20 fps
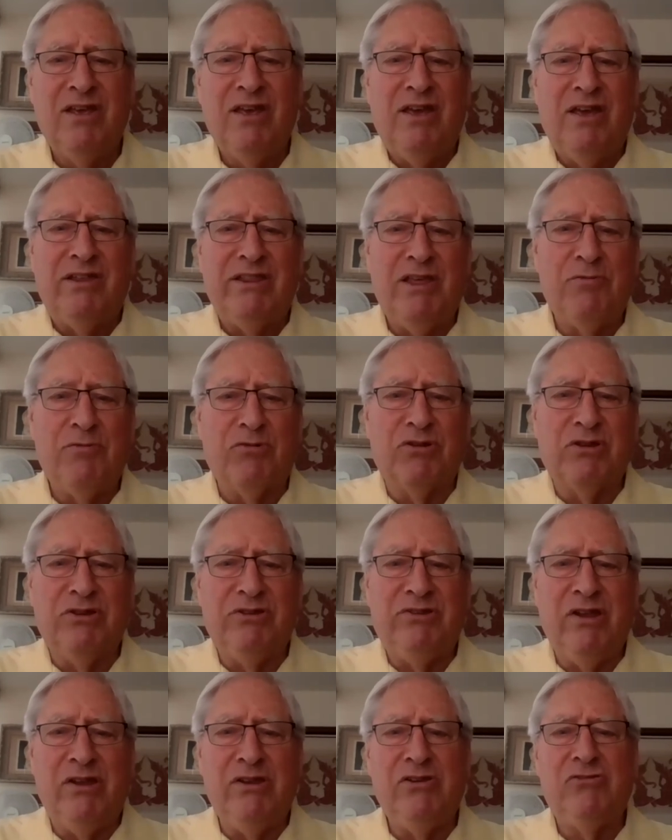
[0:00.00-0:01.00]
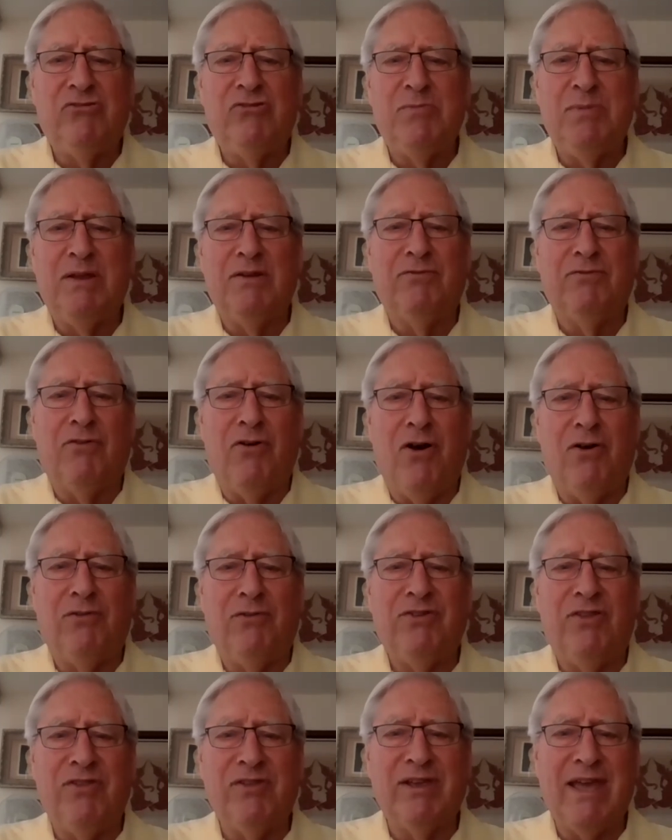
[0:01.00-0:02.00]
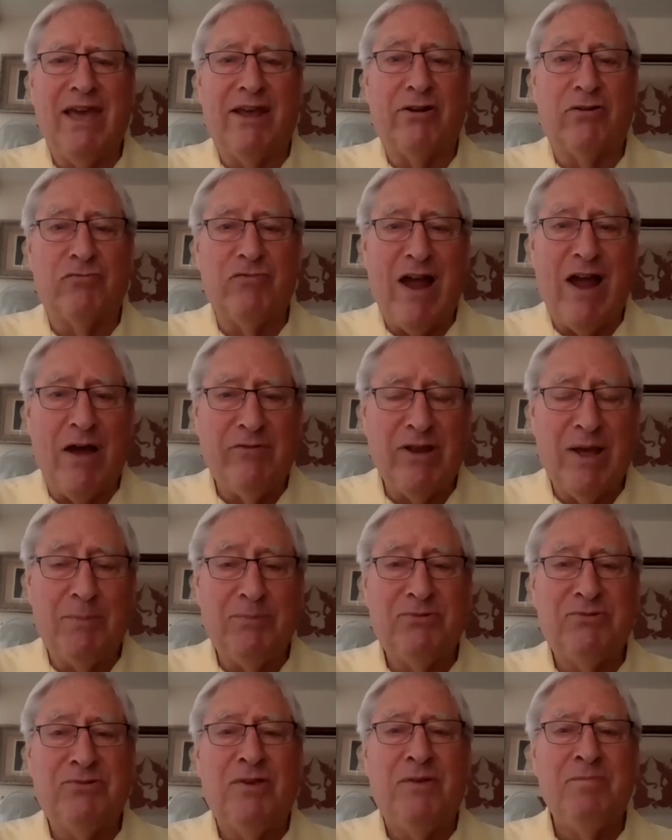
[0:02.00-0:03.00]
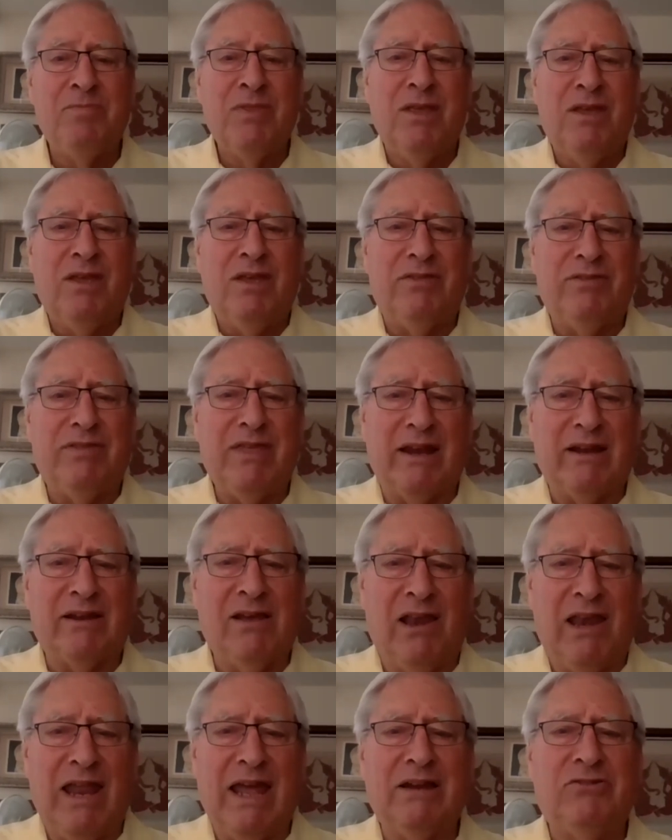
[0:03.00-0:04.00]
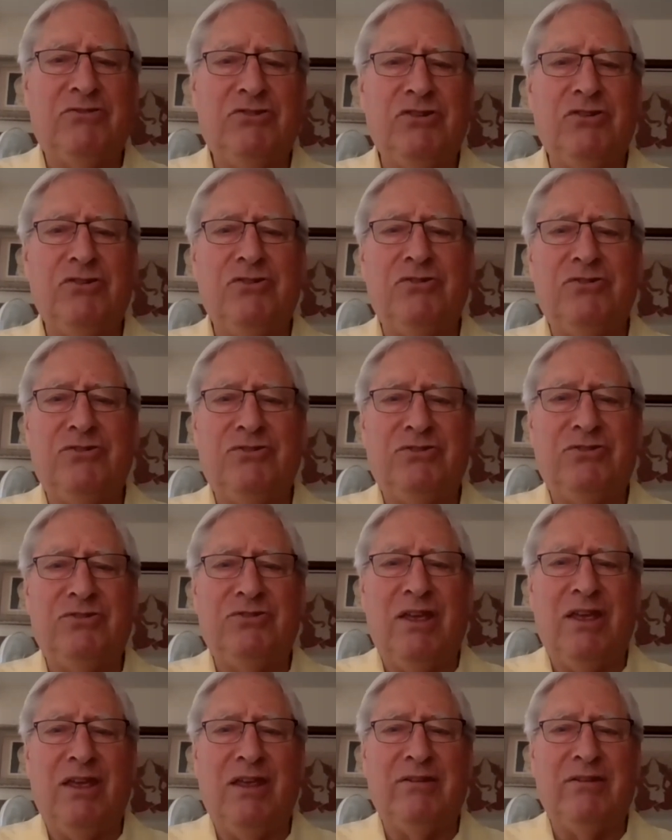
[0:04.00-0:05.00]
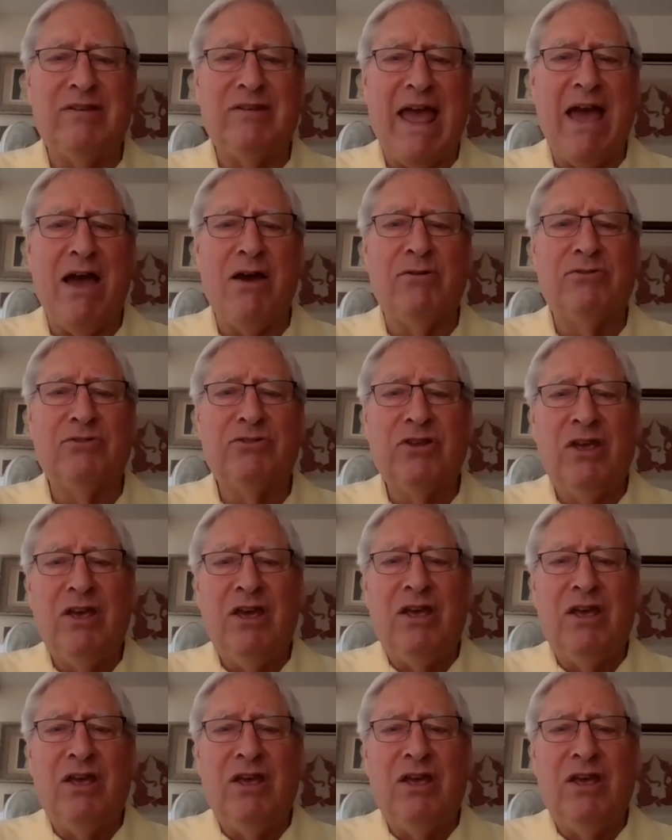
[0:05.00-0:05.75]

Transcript: They will continue to be involved in the ghetto roundups that collect Jews in towns,